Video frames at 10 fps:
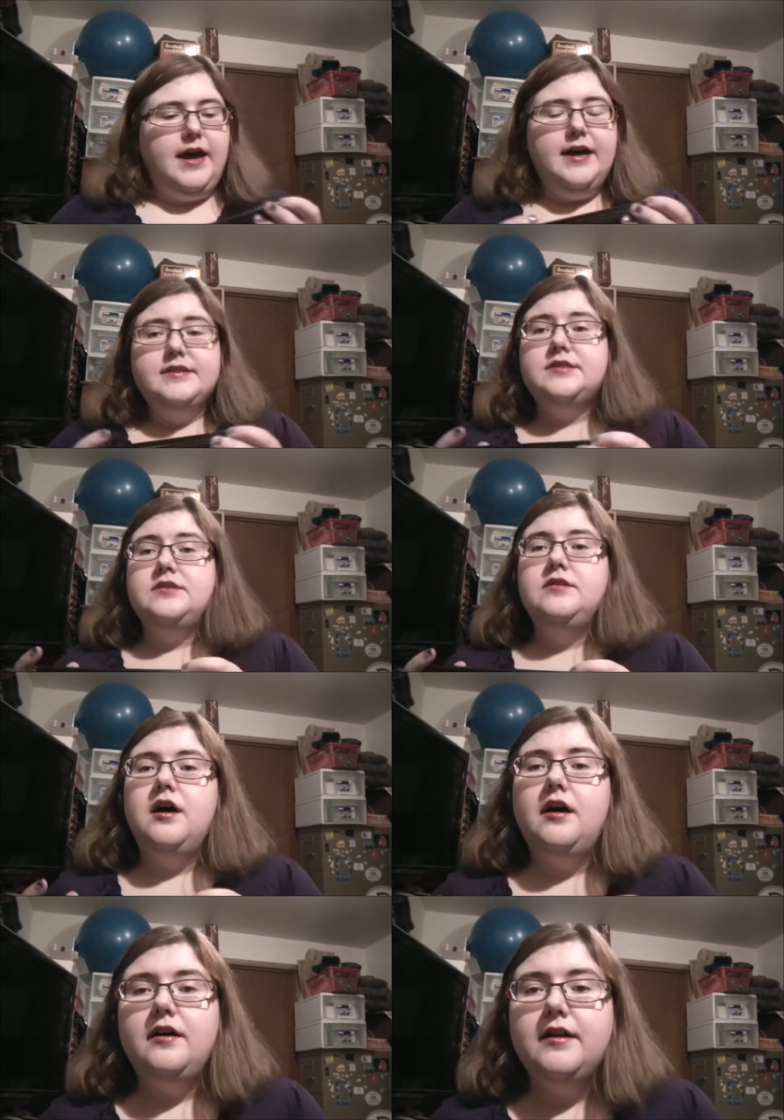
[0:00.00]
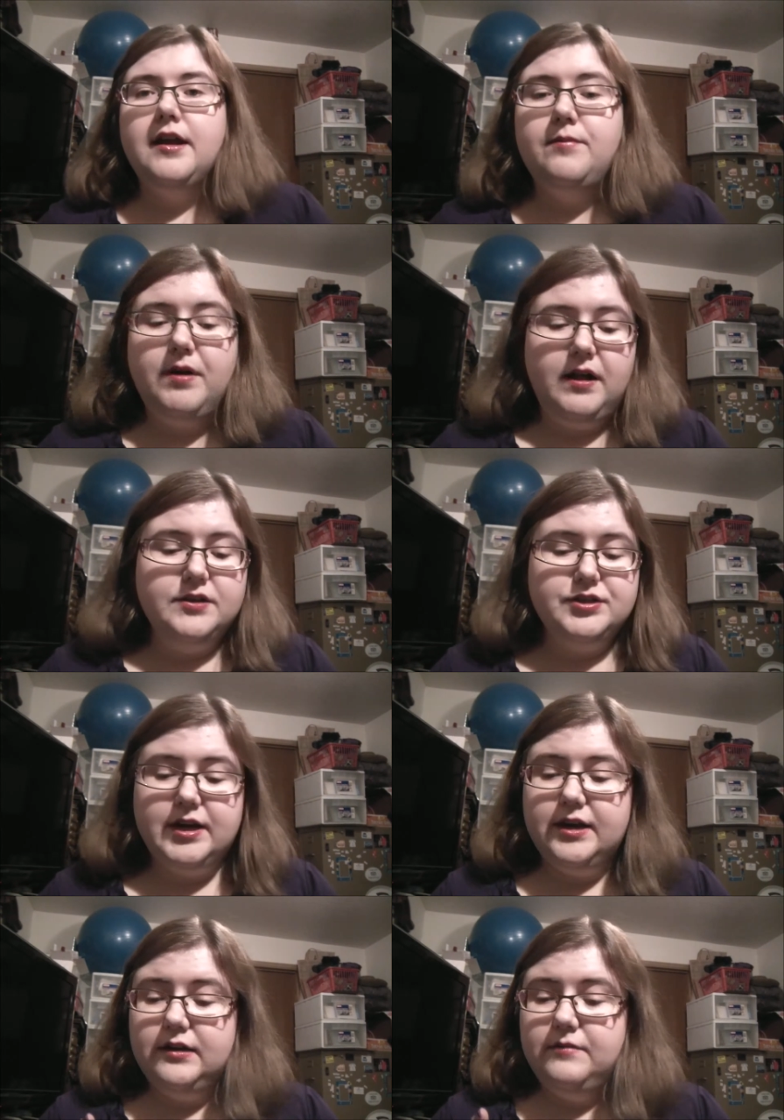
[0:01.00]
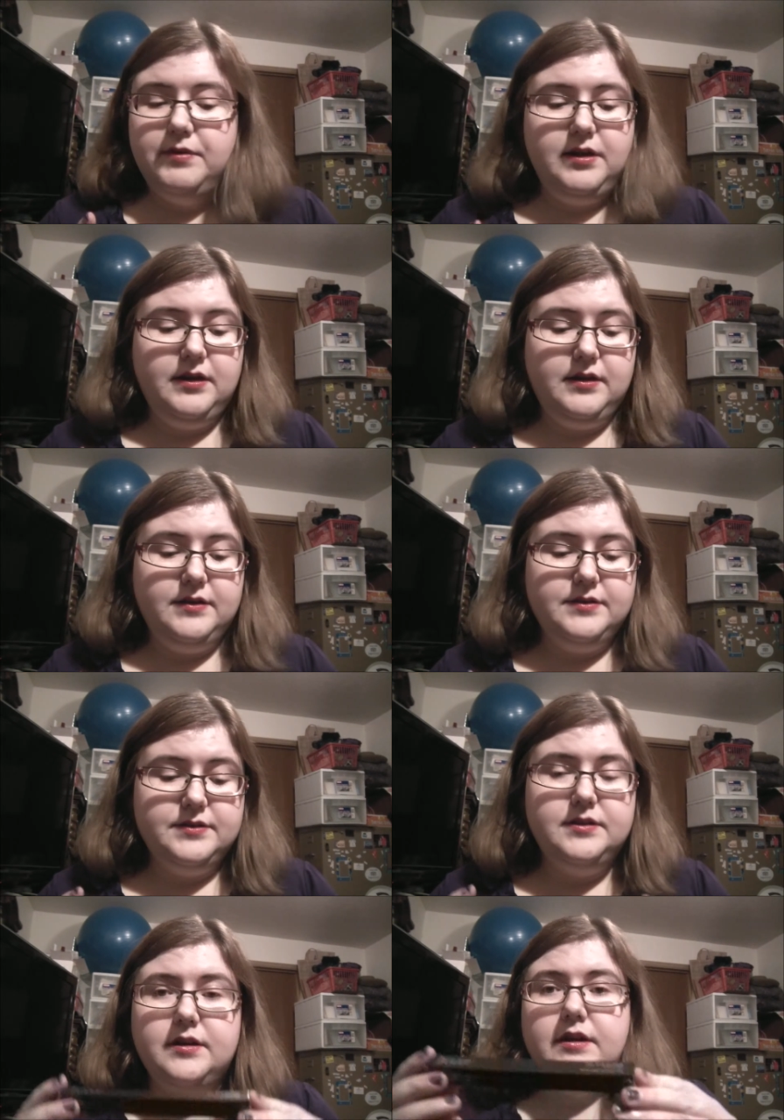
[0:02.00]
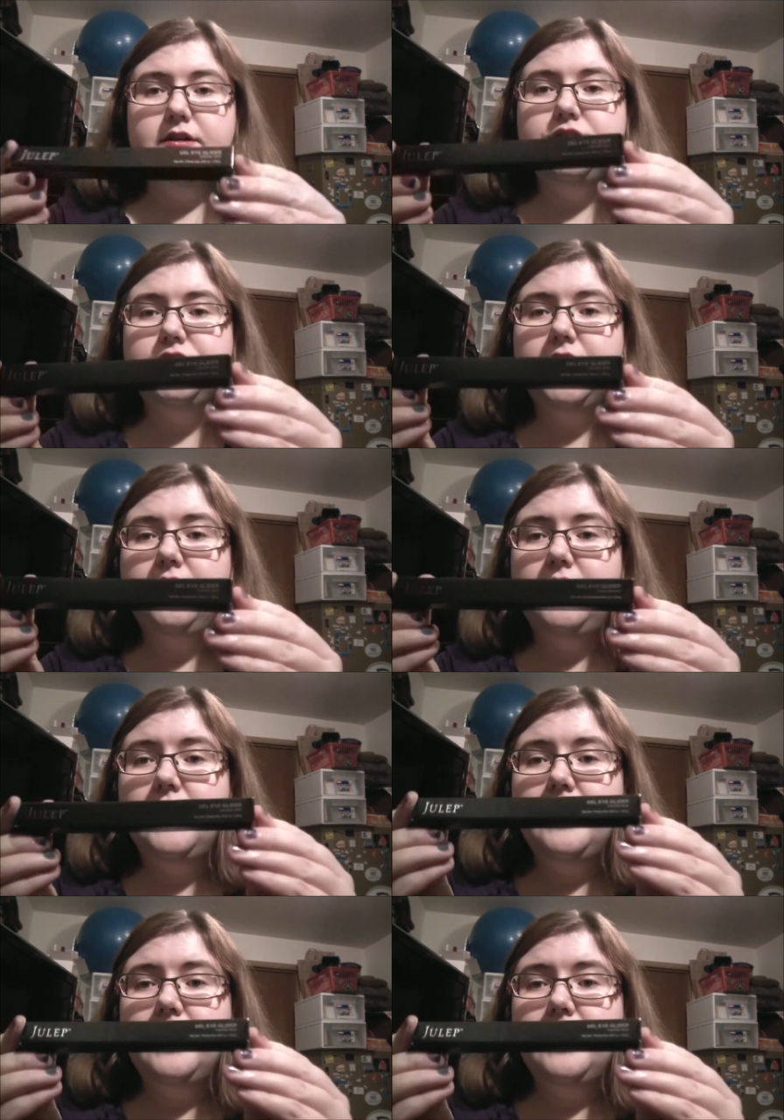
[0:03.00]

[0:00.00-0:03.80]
last non-nail polish item is their gel